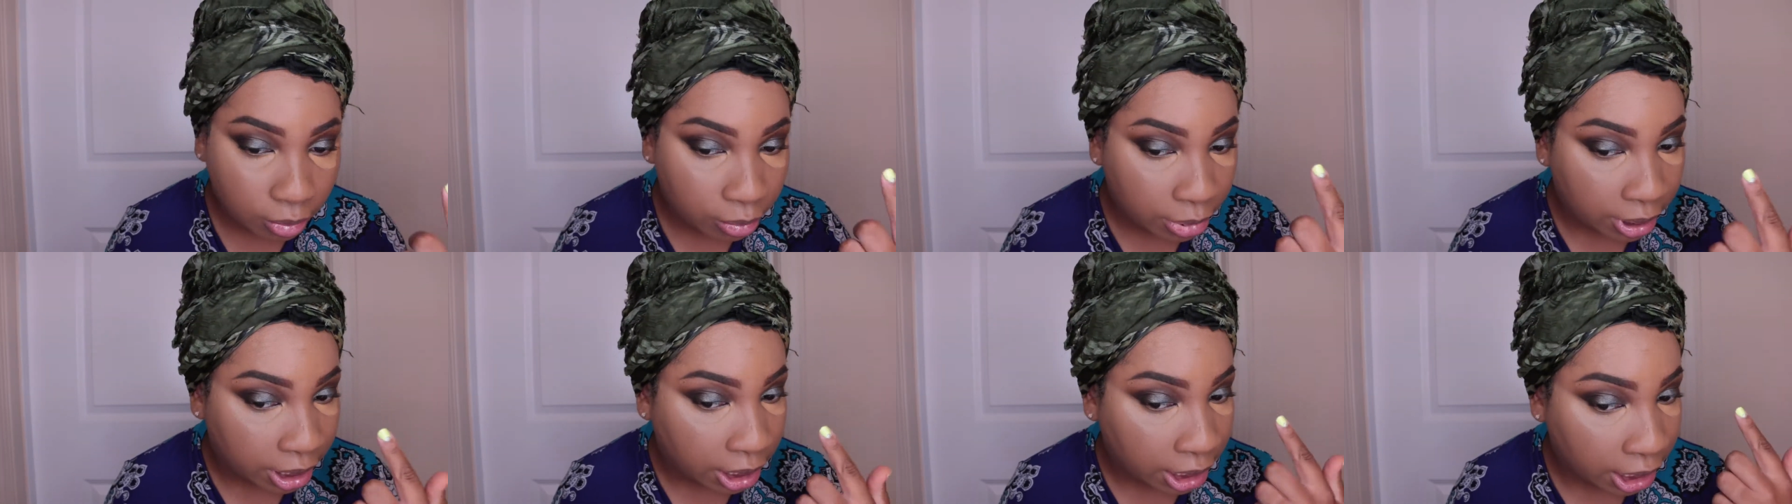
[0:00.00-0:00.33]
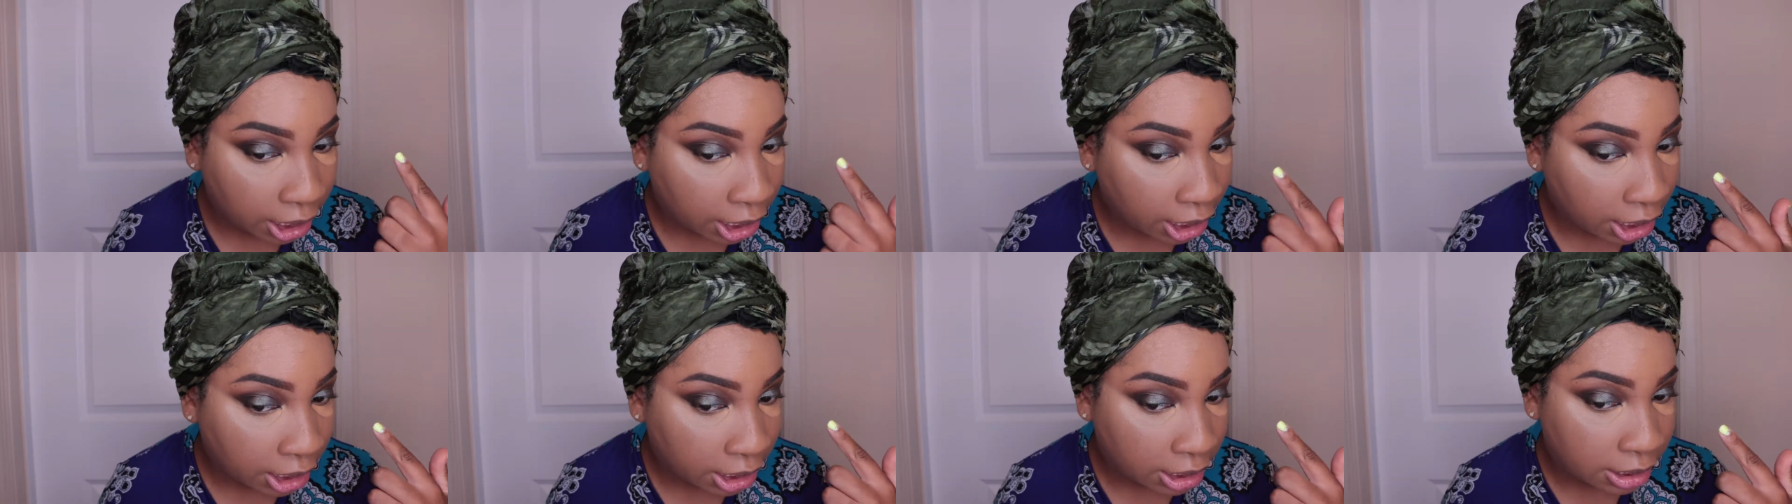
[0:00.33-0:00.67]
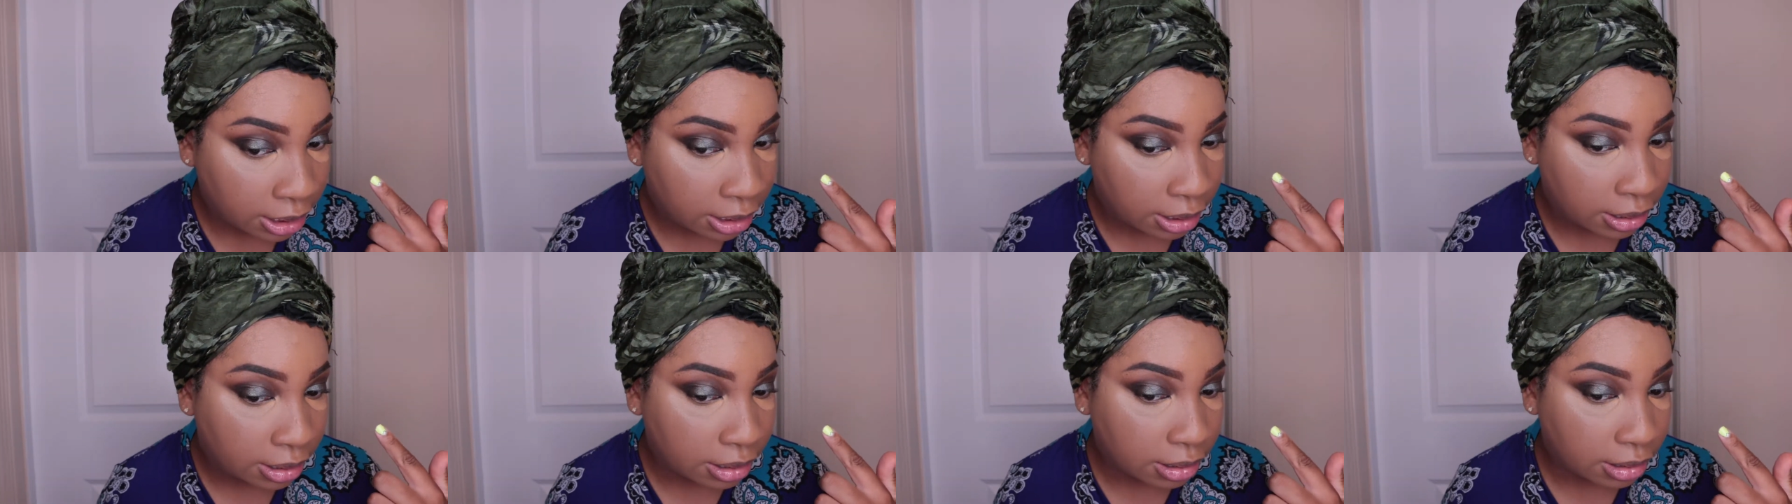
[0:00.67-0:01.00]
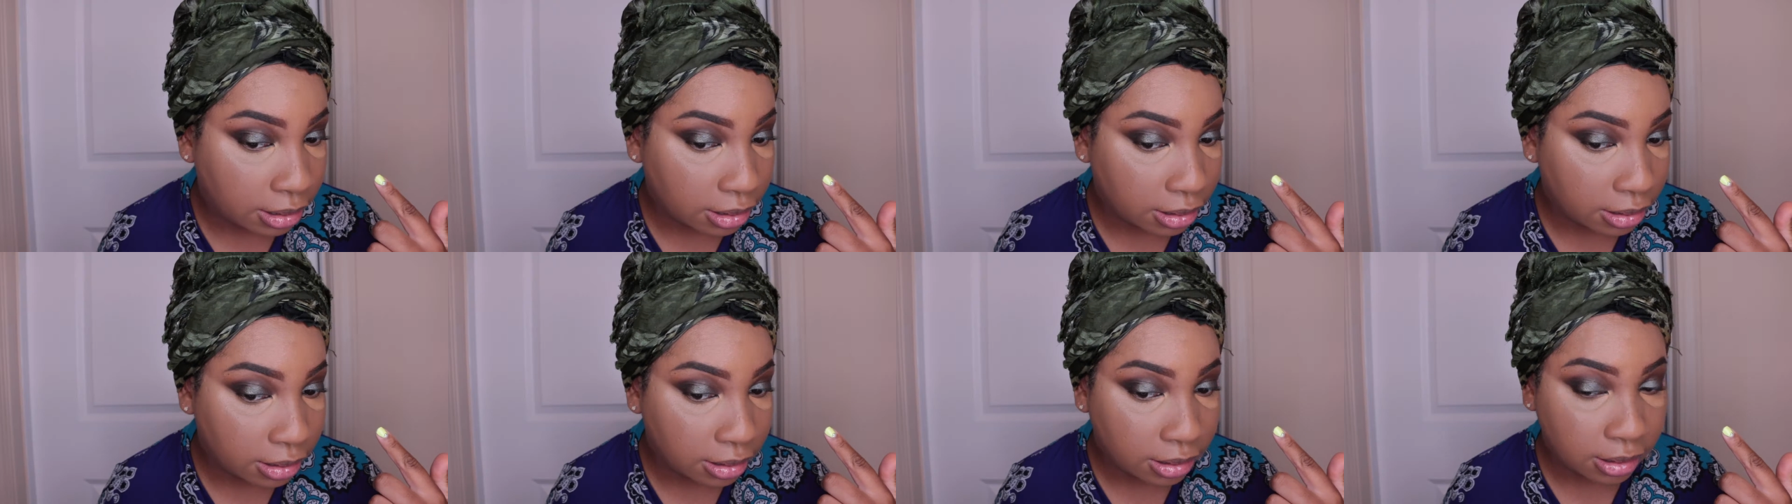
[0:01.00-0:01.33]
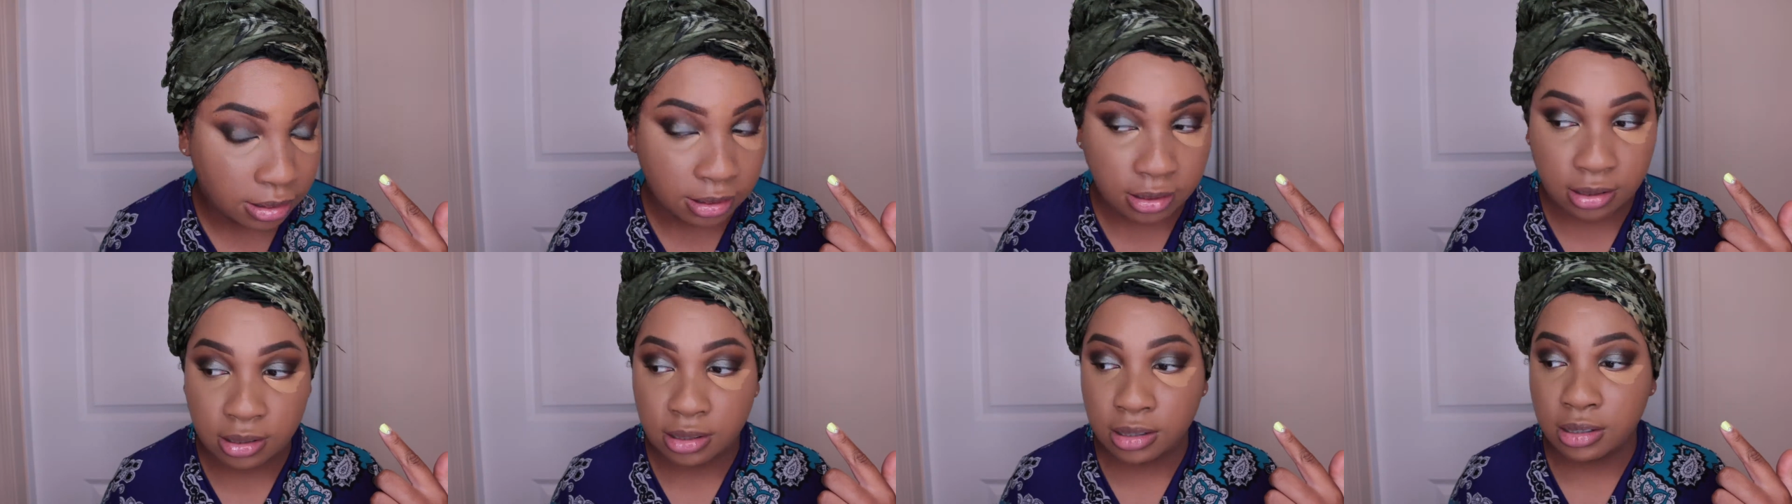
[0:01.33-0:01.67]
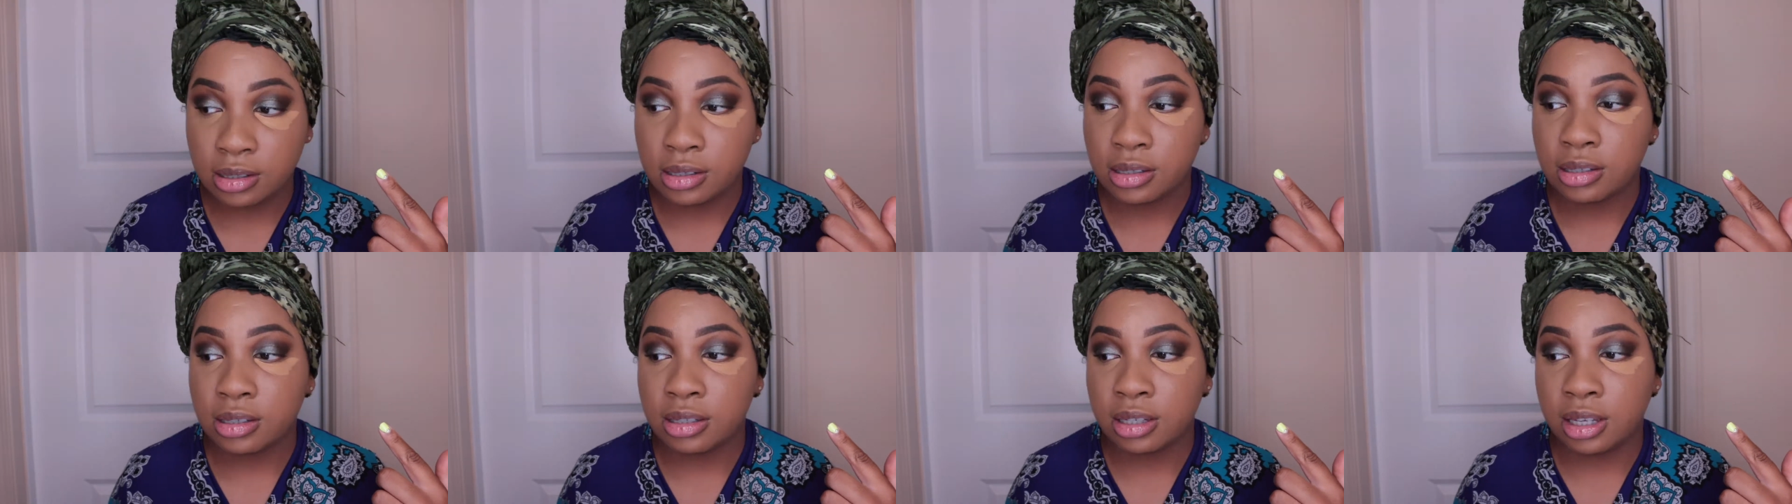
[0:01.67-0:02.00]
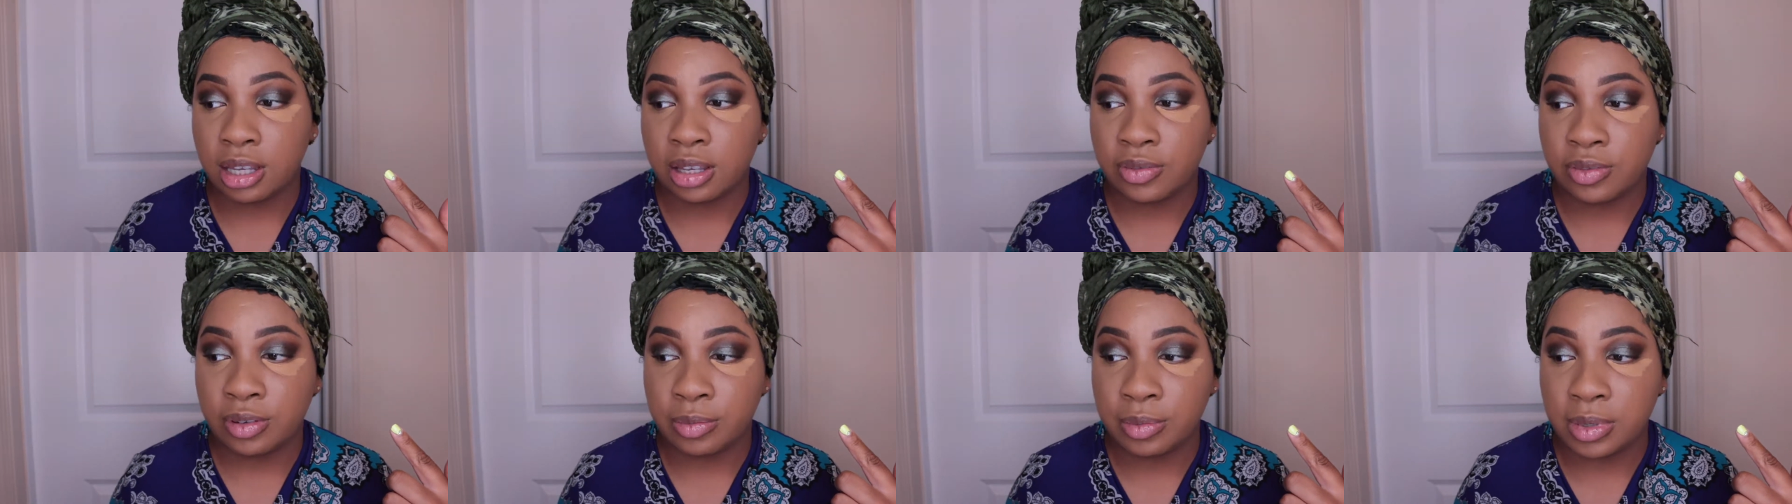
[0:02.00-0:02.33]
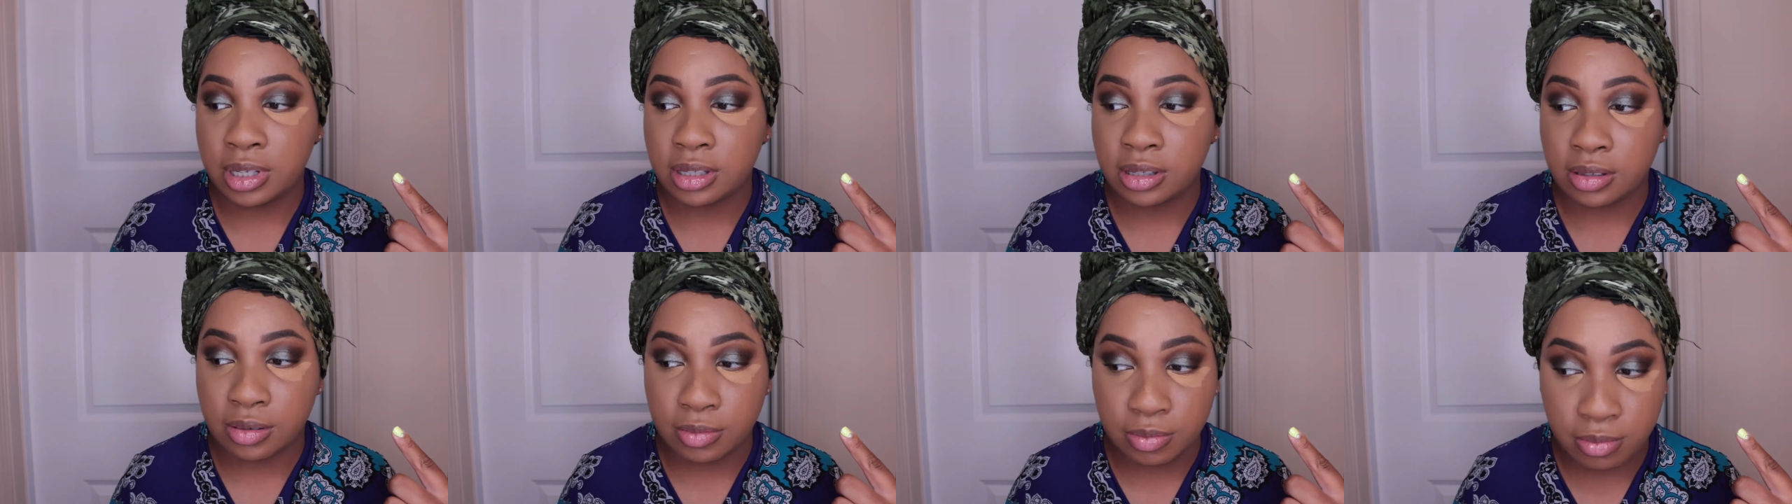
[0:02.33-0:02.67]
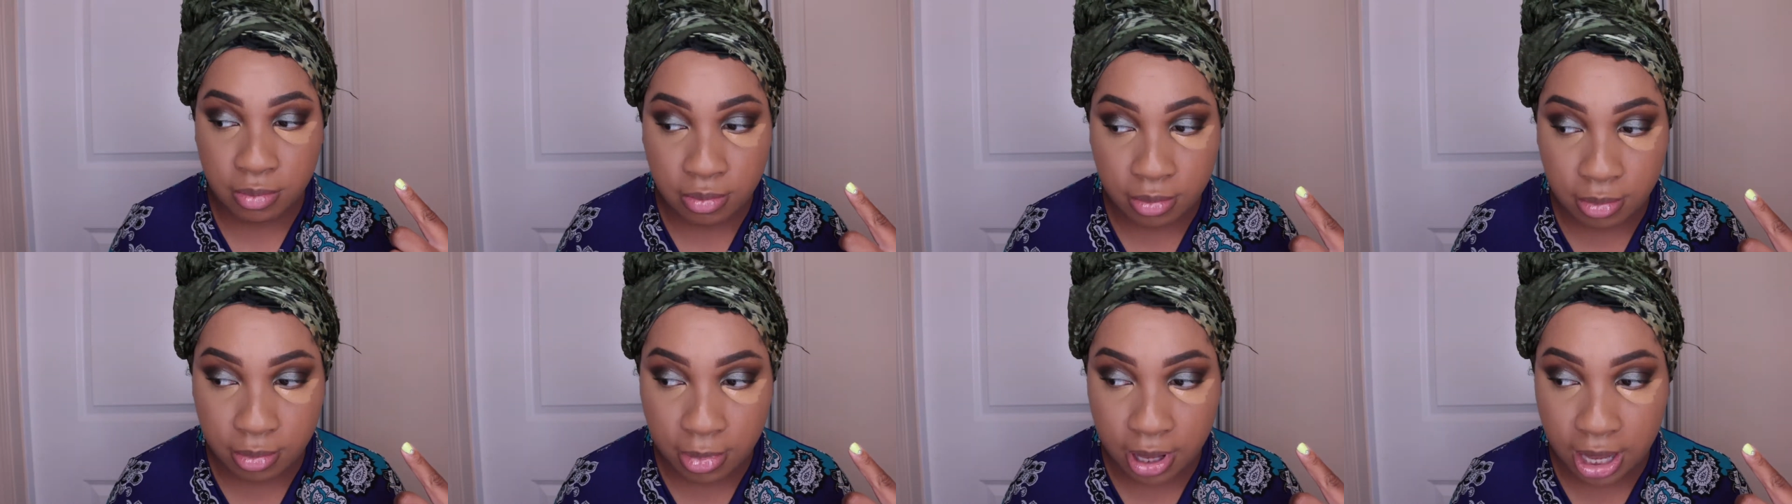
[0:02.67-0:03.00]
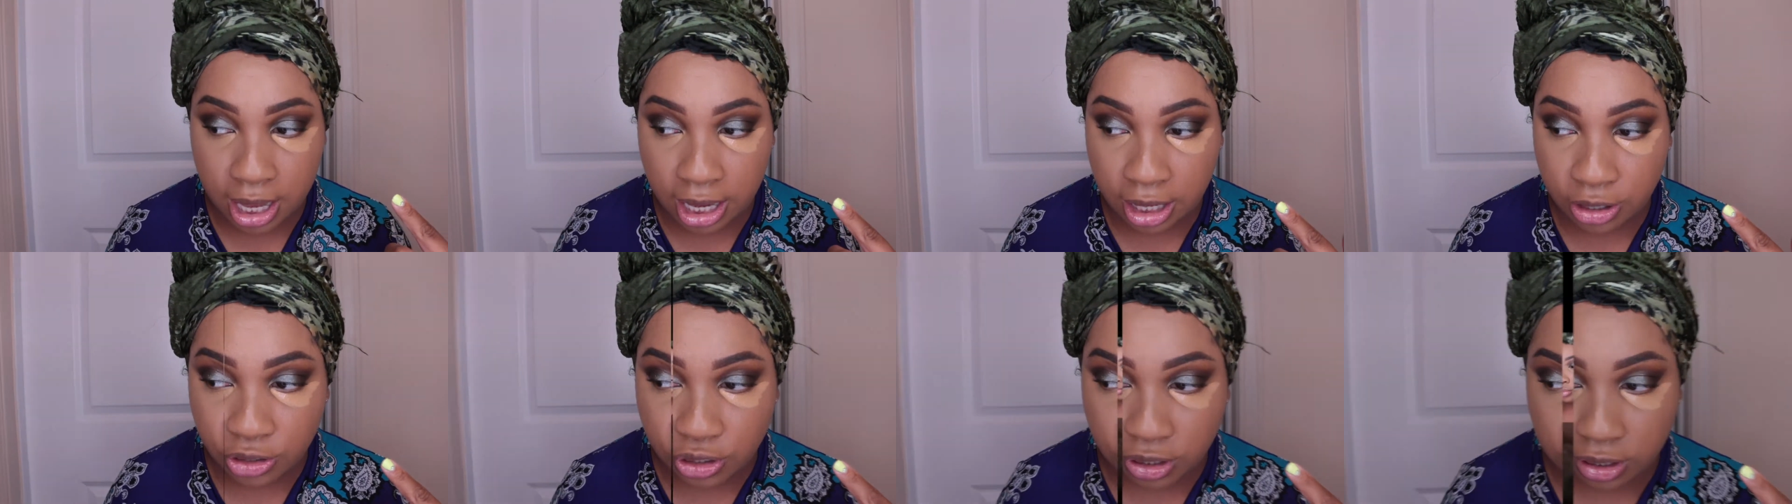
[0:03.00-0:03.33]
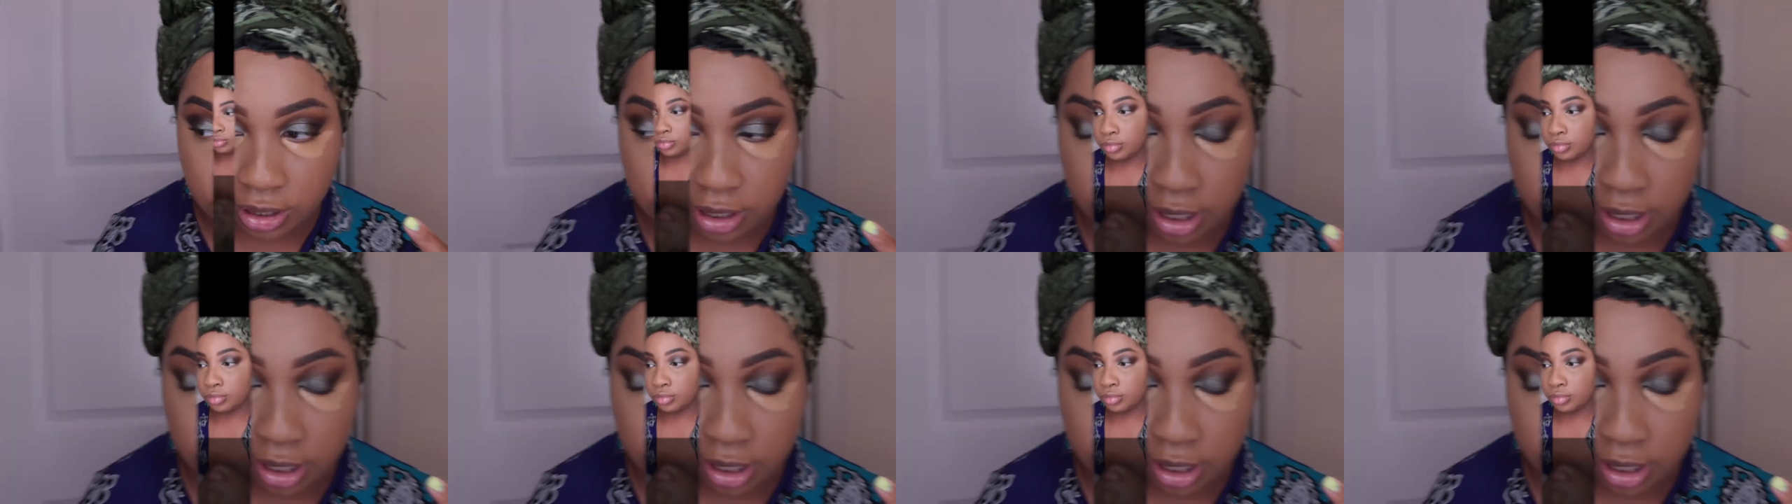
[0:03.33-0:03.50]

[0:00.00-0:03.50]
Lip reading: but it is giving me some major